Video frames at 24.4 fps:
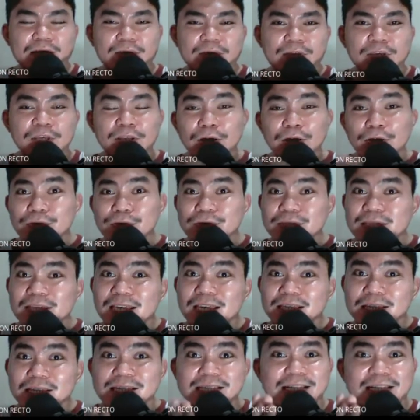
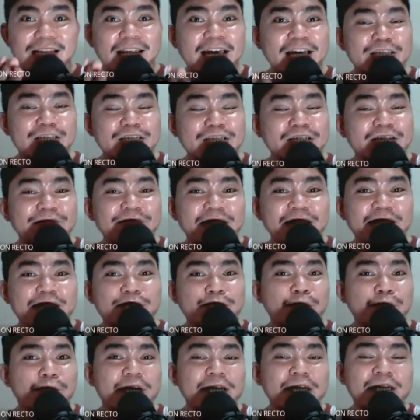that the selection of
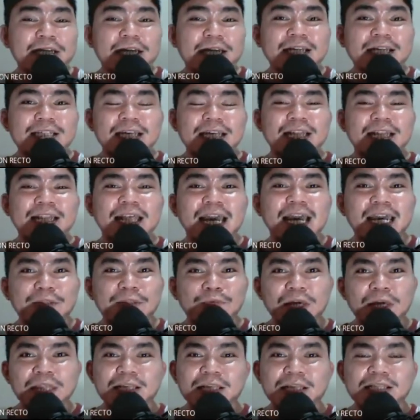this word is in line
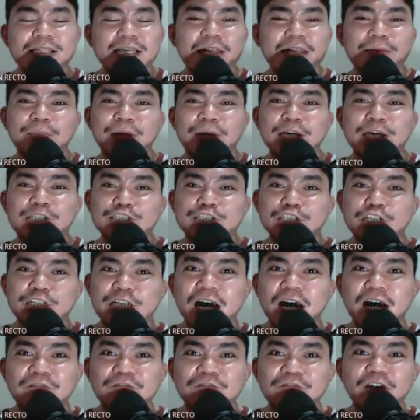with the celebration
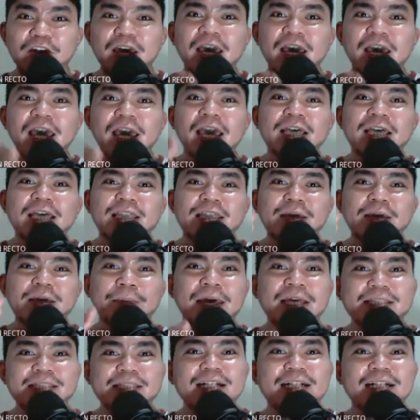of the
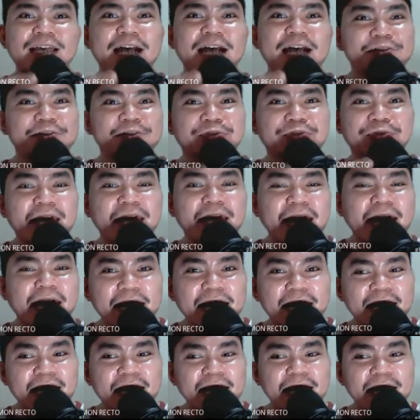Mental Health Day.
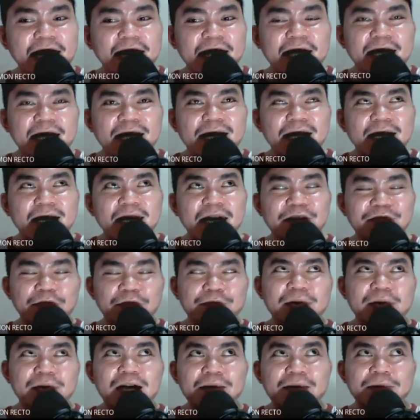If I'm
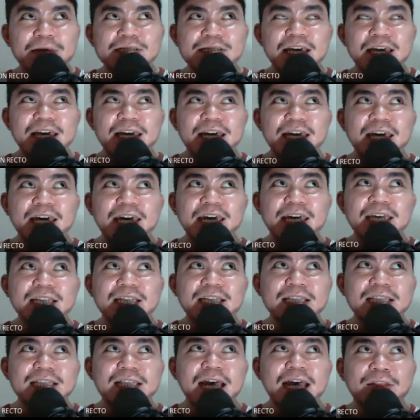not
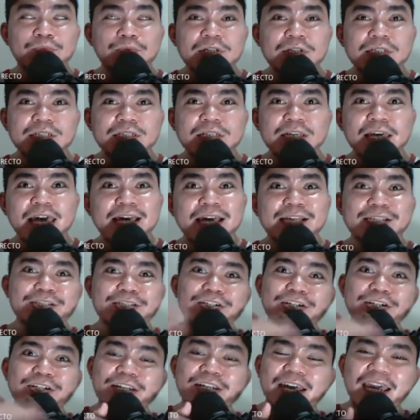mistaken, that was
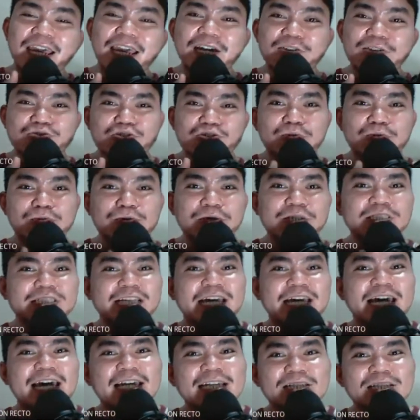yesterday, October
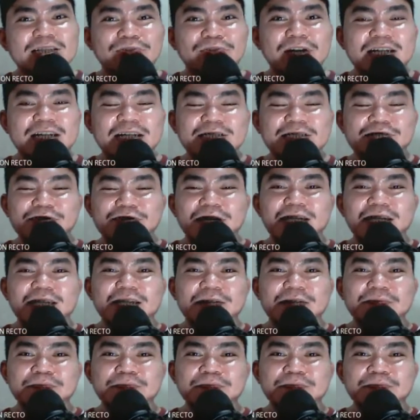10, 2020.